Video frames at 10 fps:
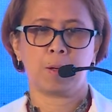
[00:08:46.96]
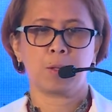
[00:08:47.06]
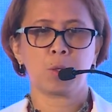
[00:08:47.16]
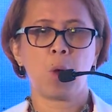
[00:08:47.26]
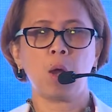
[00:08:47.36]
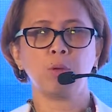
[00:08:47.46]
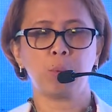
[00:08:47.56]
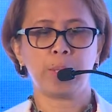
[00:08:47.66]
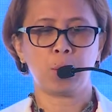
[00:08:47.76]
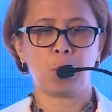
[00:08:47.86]
So how
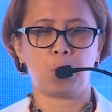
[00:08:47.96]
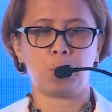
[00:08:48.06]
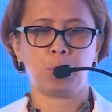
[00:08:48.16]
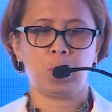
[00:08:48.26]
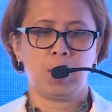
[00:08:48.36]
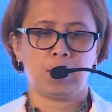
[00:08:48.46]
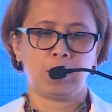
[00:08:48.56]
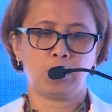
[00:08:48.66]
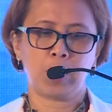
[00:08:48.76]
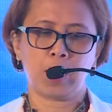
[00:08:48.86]
do we know
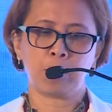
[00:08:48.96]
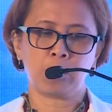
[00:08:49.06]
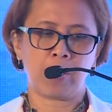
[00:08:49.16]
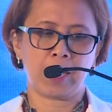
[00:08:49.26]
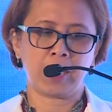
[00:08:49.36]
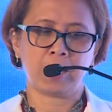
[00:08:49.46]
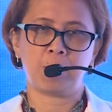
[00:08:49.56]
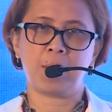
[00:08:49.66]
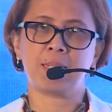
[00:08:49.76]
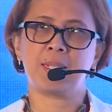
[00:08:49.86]
that we are providing the
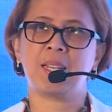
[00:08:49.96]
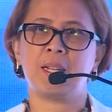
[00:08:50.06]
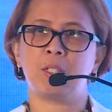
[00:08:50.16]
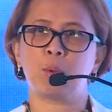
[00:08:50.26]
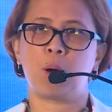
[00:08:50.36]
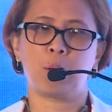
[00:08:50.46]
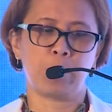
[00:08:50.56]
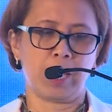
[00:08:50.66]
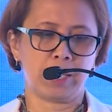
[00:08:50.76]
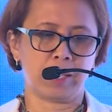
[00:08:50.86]
best care to our
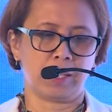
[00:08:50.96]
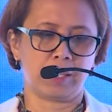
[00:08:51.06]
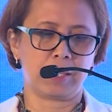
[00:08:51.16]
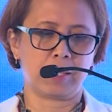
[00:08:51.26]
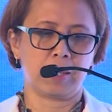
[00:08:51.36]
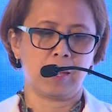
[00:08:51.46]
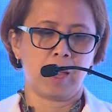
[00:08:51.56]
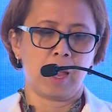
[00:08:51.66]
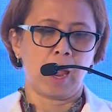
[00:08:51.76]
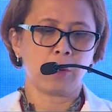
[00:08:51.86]
patients?
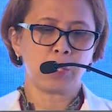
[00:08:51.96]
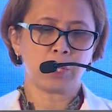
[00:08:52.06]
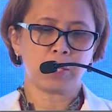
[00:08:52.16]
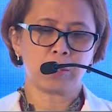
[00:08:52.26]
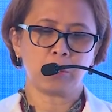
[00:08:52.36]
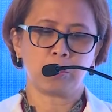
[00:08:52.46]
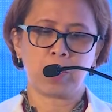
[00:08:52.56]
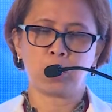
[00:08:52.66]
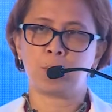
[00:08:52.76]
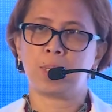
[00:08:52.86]
And we just don't
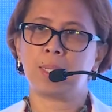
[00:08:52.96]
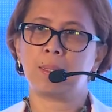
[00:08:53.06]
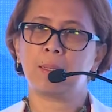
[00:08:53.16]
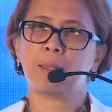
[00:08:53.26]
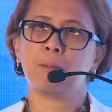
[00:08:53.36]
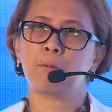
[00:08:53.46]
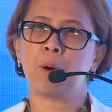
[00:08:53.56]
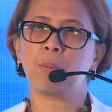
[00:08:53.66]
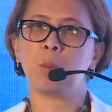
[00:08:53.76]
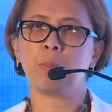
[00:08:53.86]
measure it
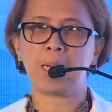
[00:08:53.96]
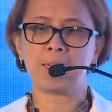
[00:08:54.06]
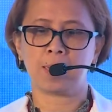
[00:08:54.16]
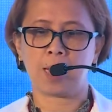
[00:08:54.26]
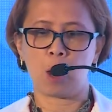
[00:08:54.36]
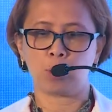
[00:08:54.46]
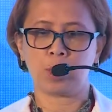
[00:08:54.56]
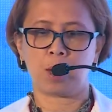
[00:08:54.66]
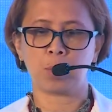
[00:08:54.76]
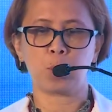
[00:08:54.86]
from the patient
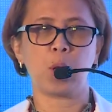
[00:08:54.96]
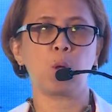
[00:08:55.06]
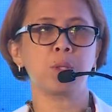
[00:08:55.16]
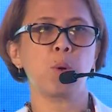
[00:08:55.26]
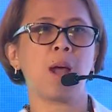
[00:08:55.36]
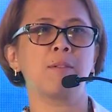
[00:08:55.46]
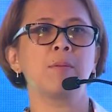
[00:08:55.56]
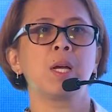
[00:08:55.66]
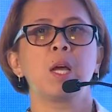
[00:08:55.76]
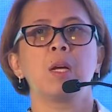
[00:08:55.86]
outcomes. We also have
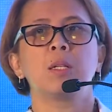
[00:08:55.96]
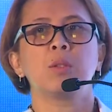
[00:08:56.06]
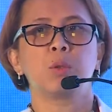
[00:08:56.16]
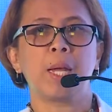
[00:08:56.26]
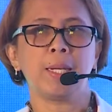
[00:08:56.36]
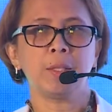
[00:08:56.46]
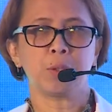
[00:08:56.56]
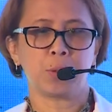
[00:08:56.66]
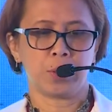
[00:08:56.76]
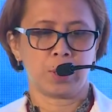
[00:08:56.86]
taken
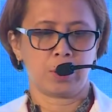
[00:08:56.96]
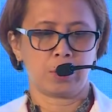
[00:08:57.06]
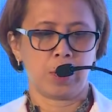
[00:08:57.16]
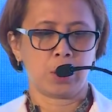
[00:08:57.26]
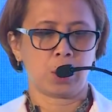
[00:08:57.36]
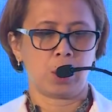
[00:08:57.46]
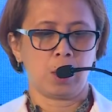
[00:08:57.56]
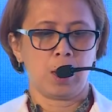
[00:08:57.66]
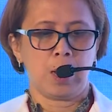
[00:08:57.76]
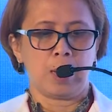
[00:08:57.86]
into
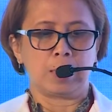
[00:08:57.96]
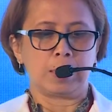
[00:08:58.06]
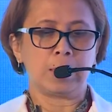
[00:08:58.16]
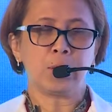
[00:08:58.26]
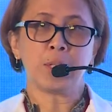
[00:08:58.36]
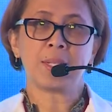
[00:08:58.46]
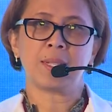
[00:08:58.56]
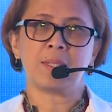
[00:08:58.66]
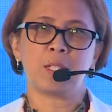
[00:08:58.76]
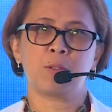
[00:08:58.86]
consideration the nurse
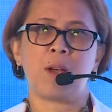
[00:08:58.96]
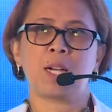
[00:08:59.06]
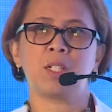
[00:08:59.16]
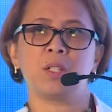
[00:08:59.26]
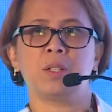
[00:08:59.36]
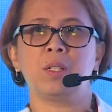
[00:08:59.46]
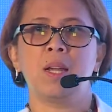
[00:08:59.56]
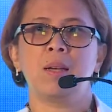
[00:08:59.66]
satisfaction.